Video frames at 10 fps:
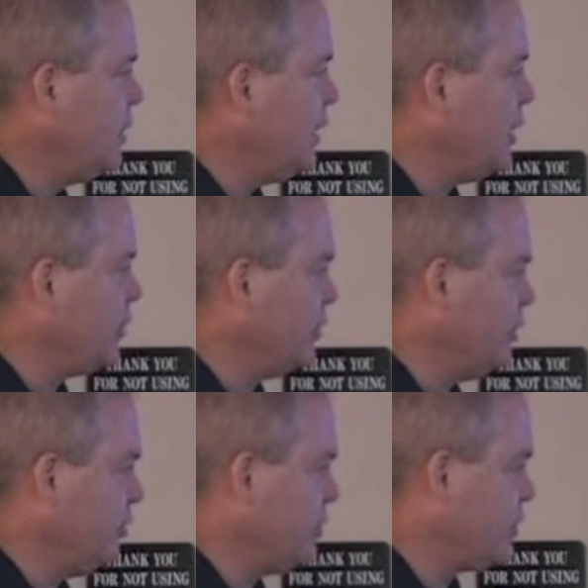We're going
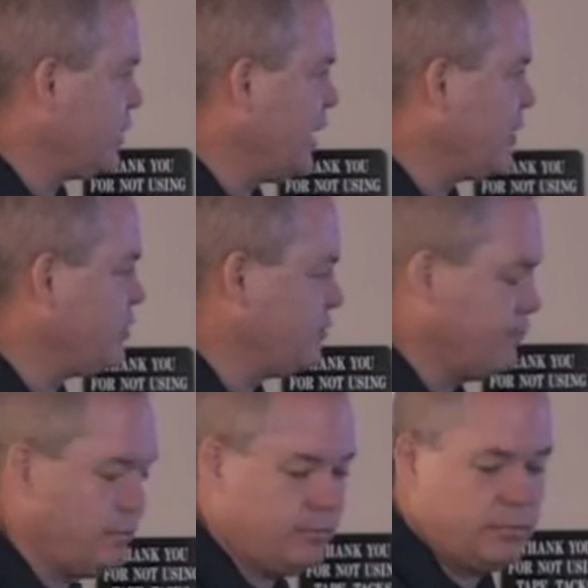to do a sketch
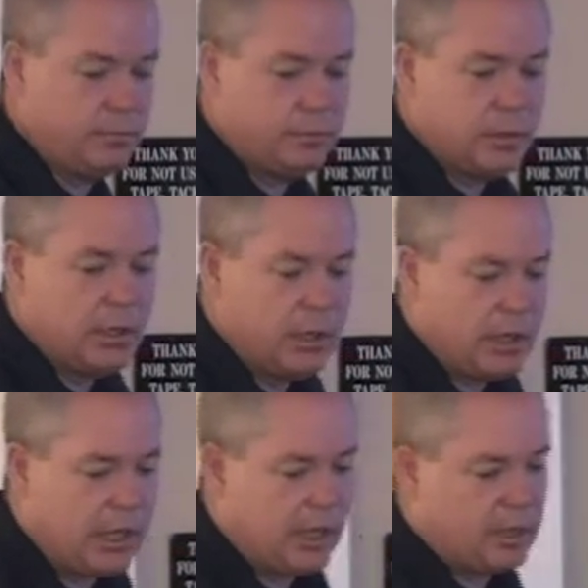
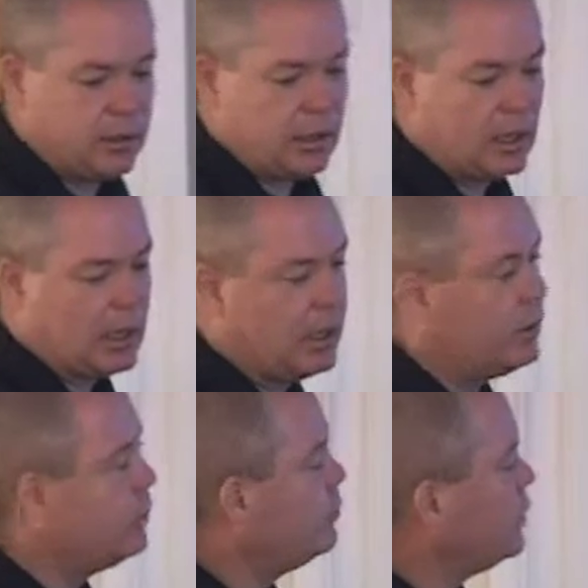and
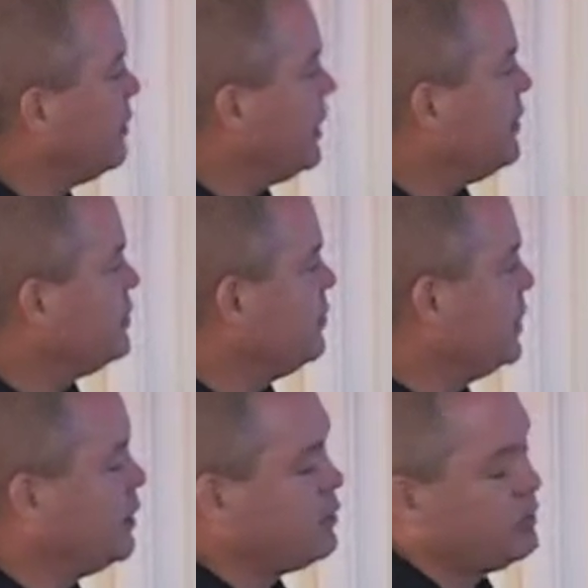probably have
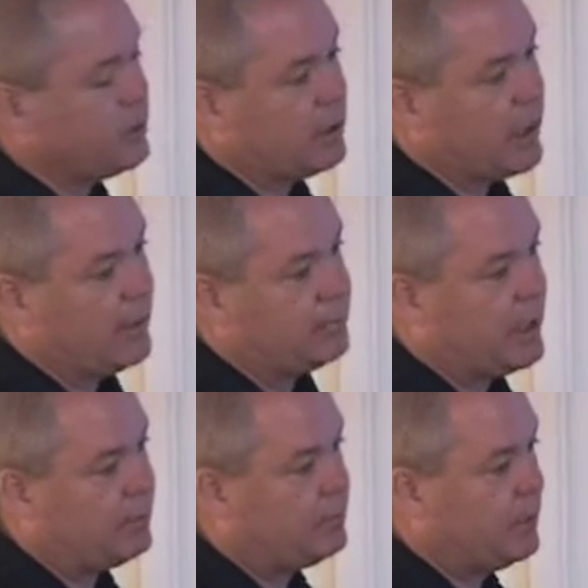somebody out there with the
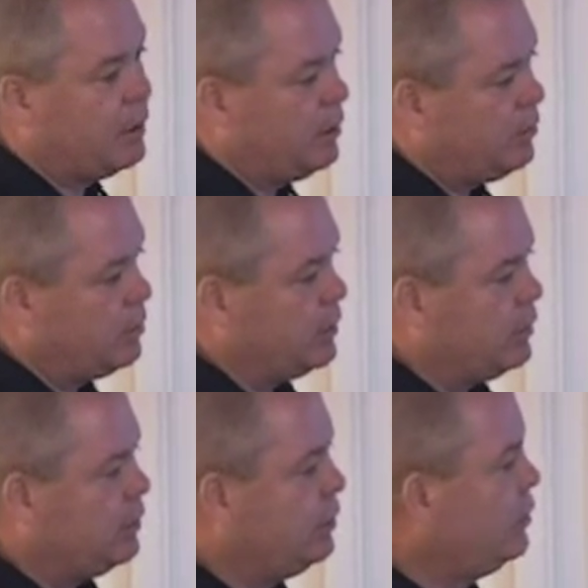laptop
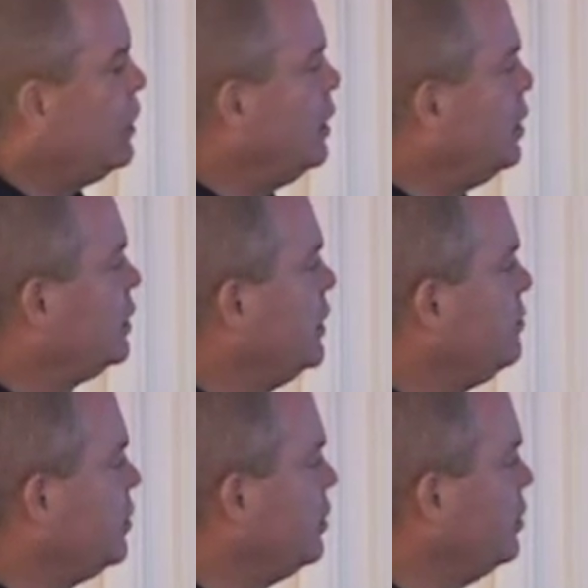
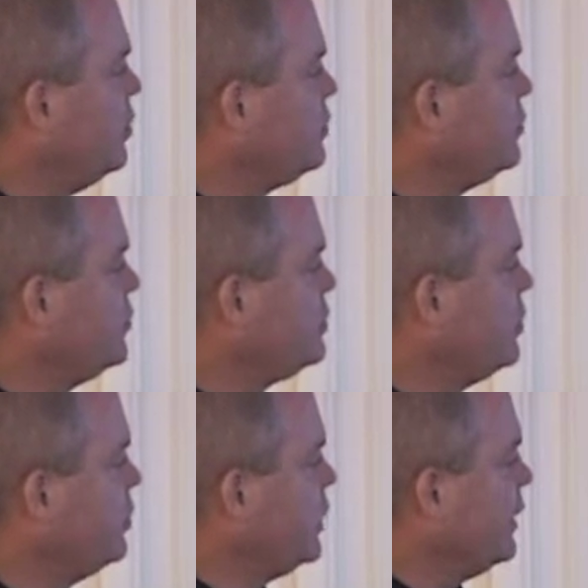keeping all the notes of what's
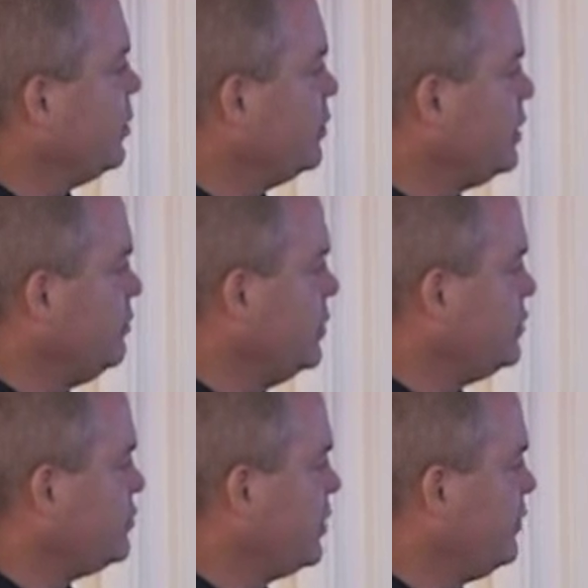going on, all the
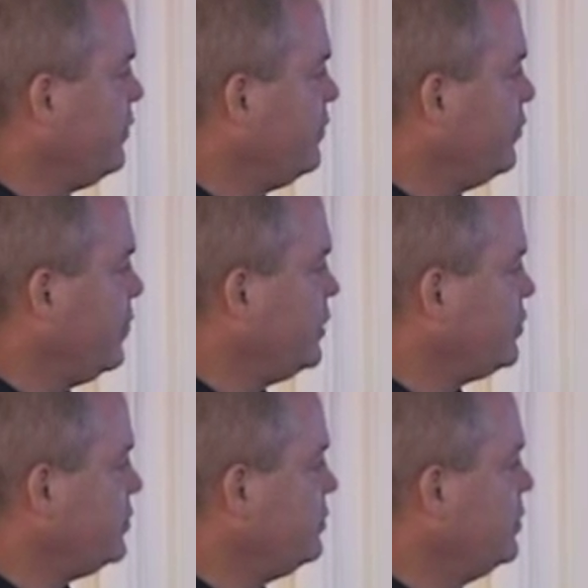administrative
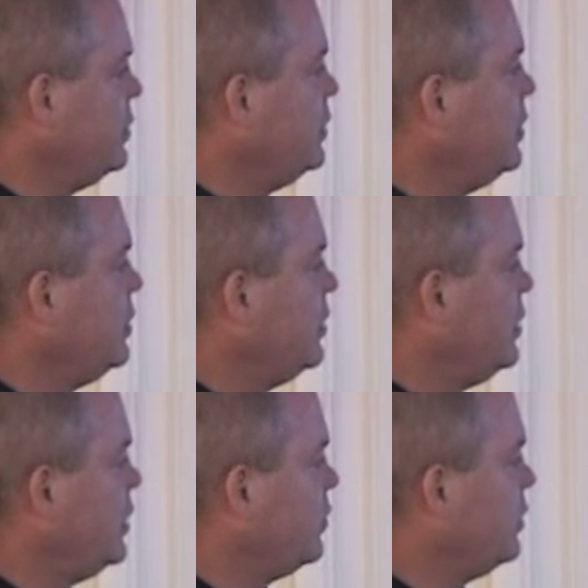information.
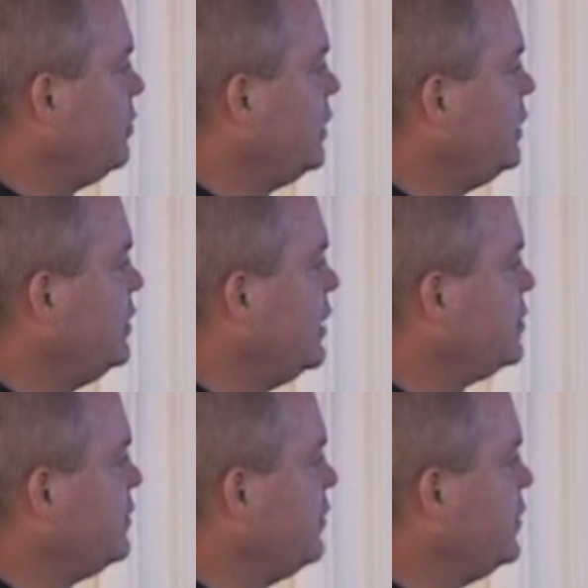And then we're going to begin the
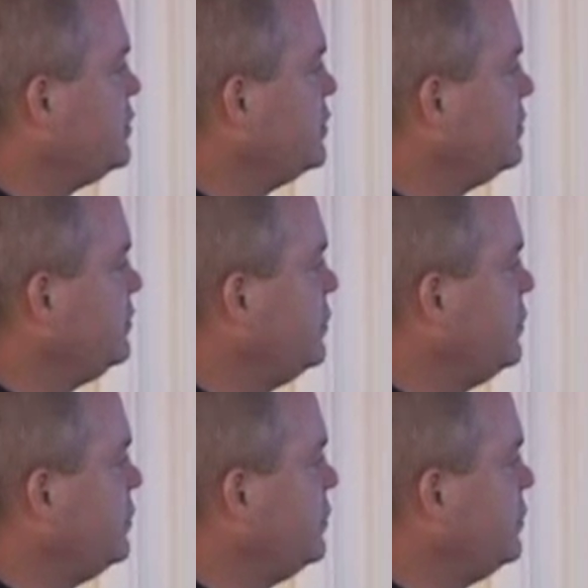excavation.